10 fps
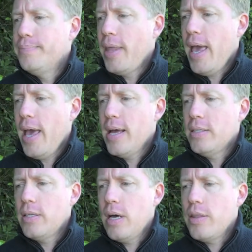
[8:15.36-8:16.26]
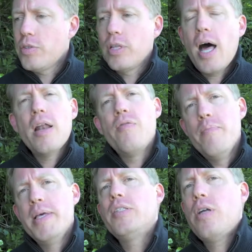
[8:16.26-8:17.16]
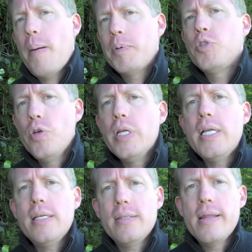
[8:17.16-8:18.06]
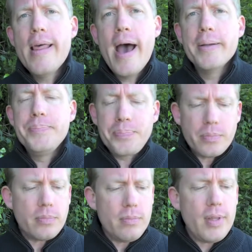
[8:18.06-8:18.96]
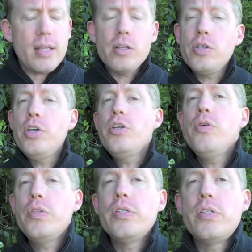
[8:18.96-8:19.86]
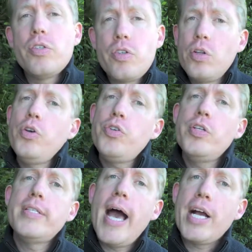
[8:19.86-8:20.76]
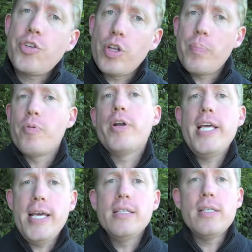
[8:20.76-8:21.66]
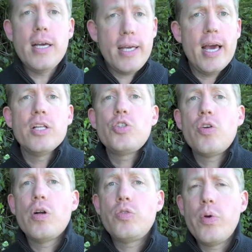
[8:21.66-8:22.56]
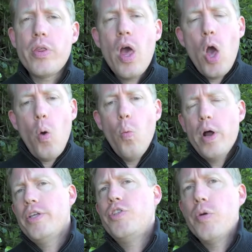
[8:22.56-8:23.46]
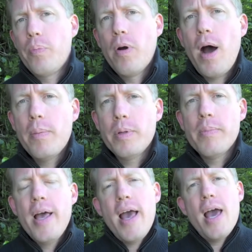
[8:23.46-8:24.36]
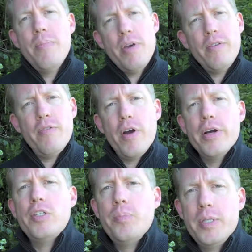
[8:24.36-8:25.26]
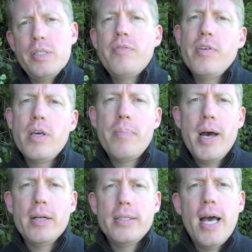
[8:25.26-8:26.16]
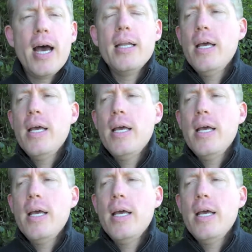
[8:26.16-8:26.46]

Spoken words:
There's a lot of missed opportunities in that. Good news is the solution's actually pretty easy. Again, it starts with what is your problem and being very specific about that.